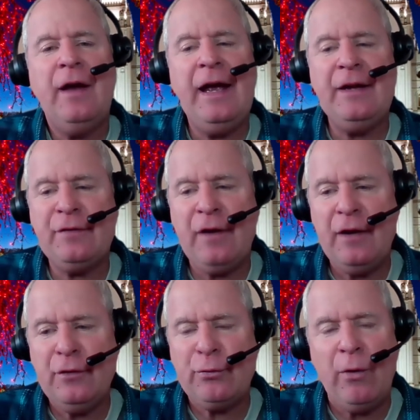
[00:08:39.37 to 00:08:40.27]
a 10
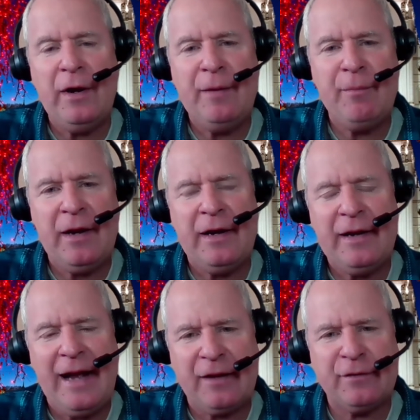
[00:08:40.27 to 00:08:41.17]
to 20 minute
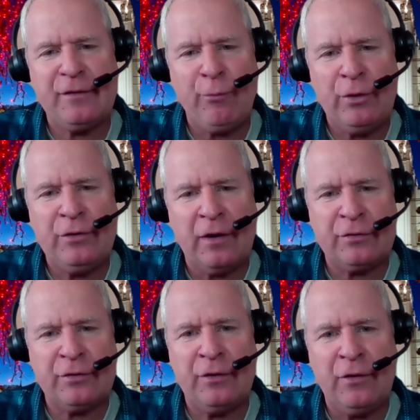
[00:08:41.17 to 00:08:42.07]
accent
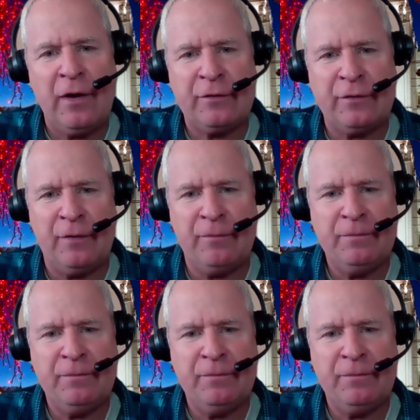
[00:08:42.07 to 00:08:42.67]
reduction lesson.